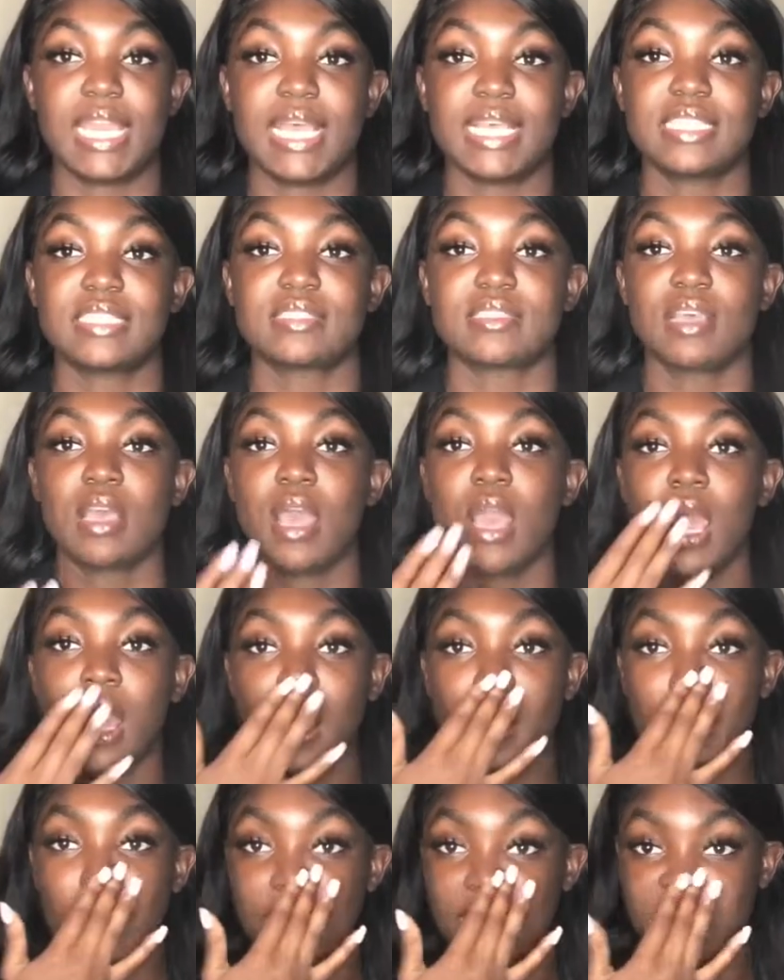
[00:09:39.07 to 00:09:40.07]
That's
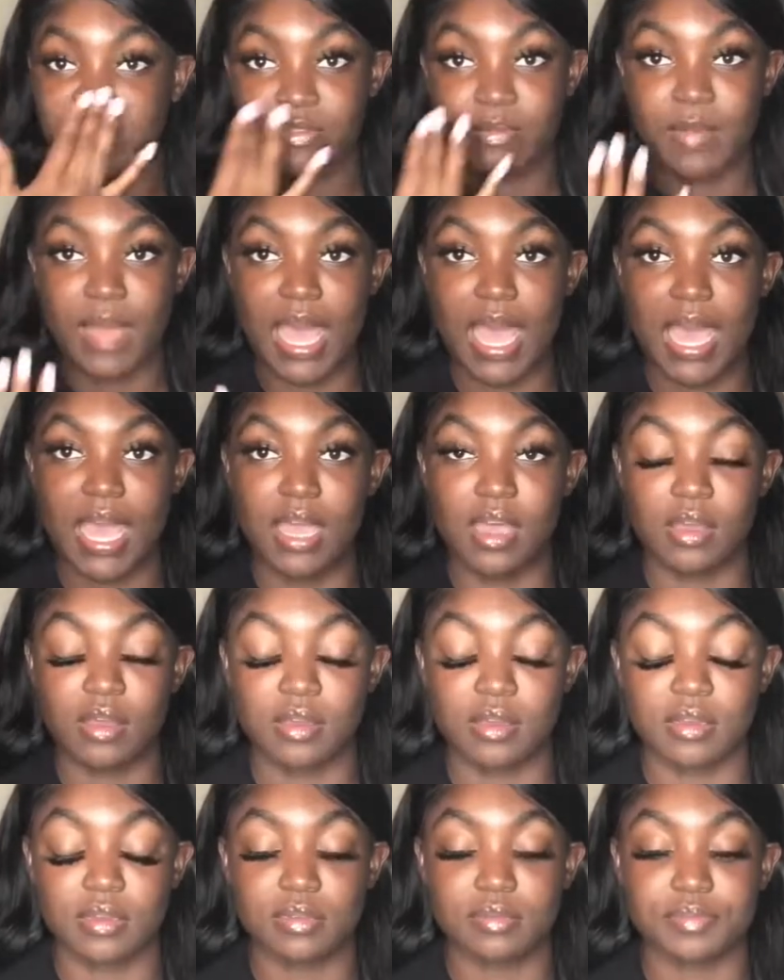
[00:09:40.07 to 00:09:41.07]
one of my,
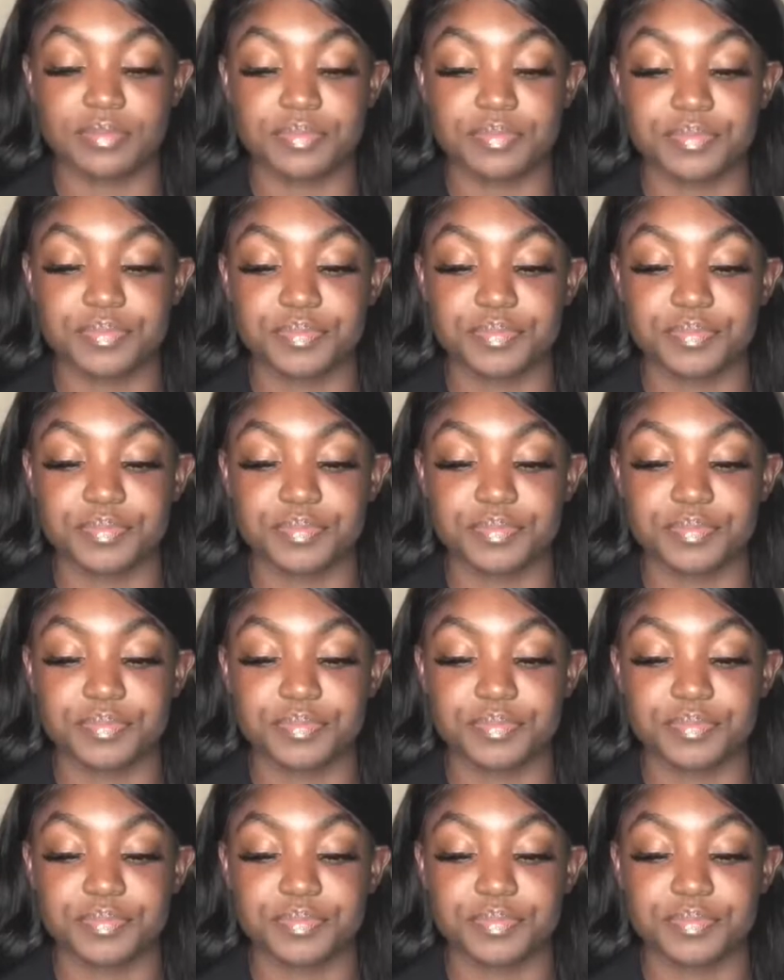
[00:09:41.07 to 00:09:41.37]
um,